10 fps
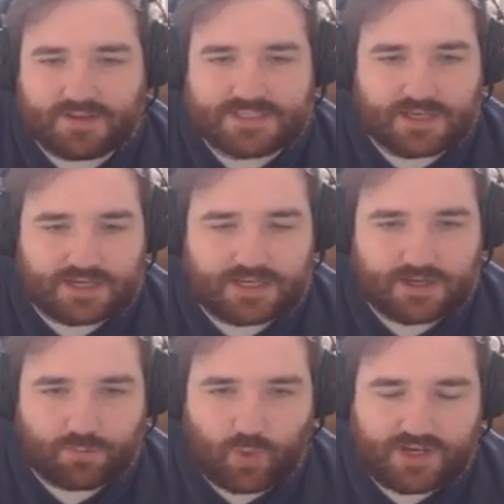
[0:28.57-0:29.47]
of excited.
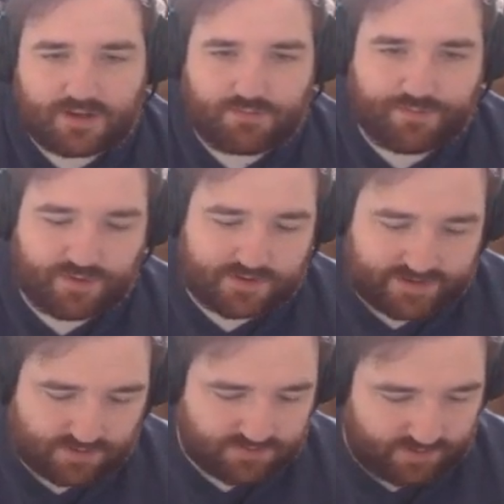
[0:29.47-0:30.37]
I'm waiting for the
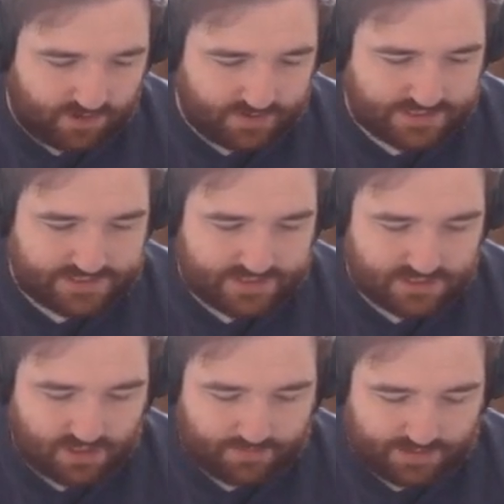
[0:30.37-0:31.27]
Tales of Arya set
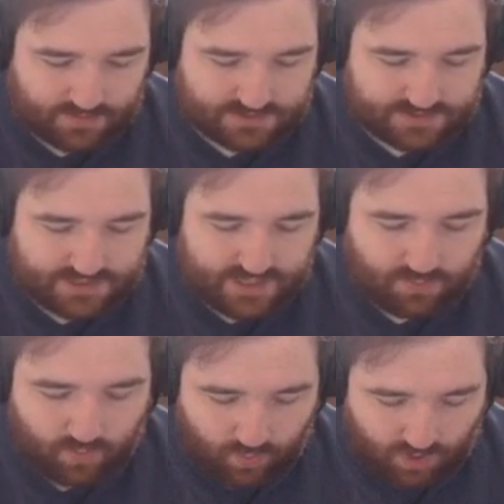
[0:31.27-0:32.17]
to come out and see
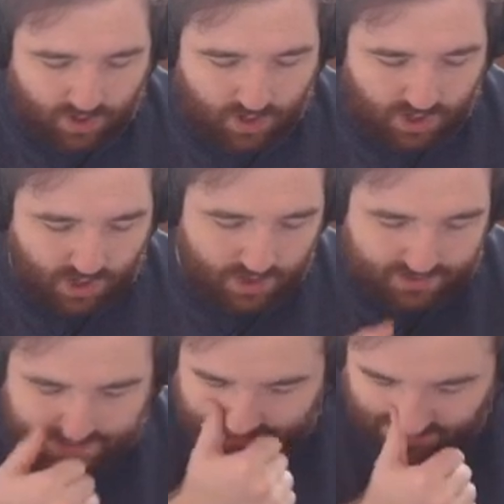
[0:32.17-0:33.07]
what our
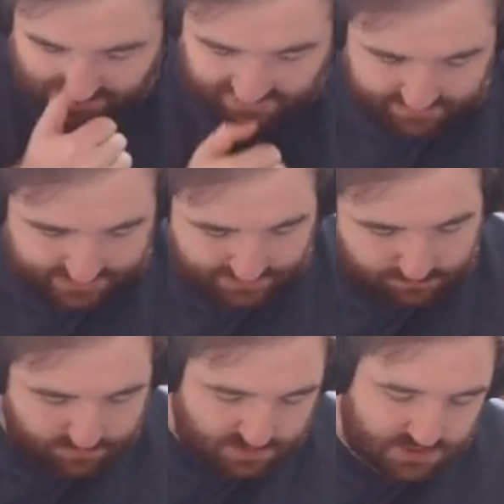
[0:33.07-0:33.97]
nature
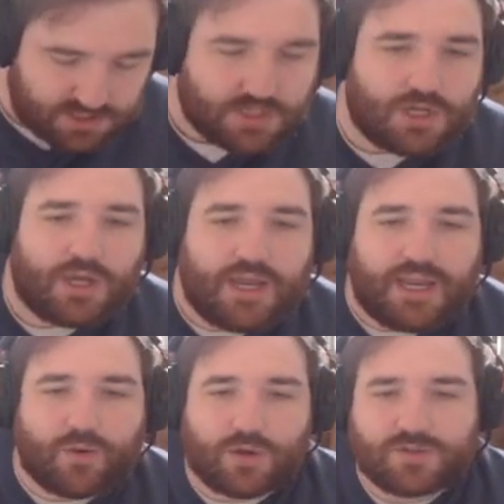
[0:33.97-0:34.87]
themed
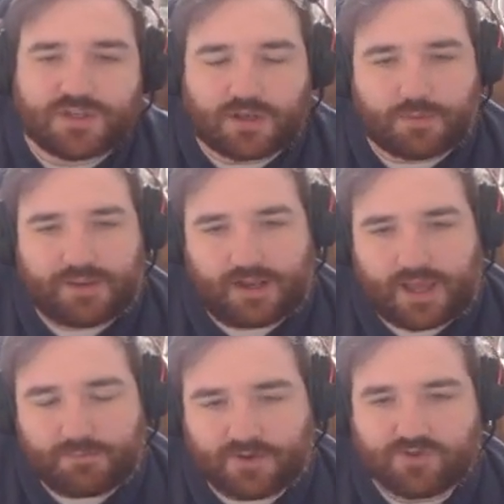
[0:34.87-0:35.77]
heroes are going to be
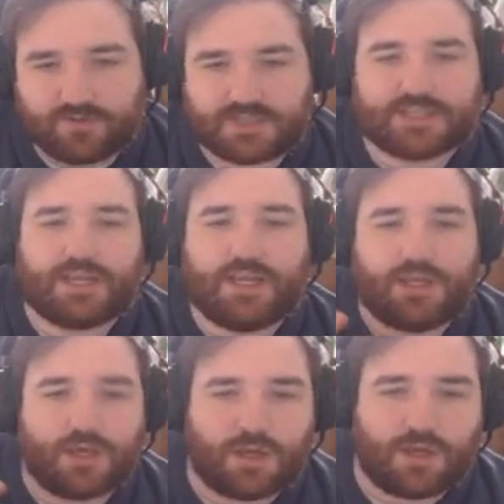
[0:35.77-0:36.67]
like. Because
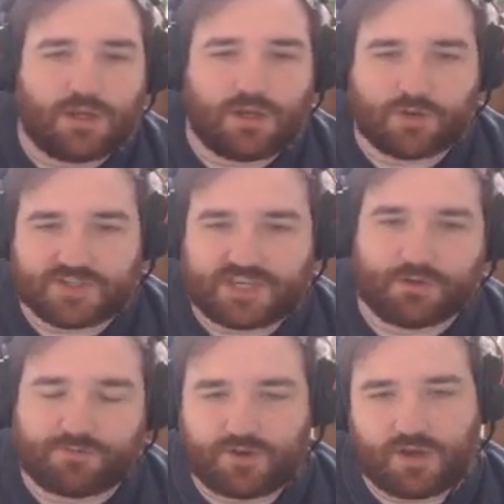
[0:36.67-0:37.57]
obviously,
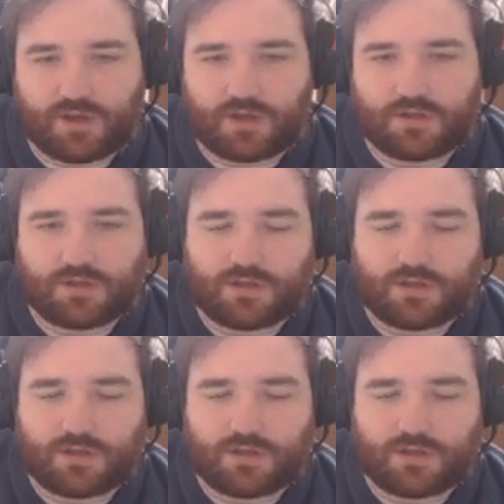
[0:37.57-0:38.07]
Steelfur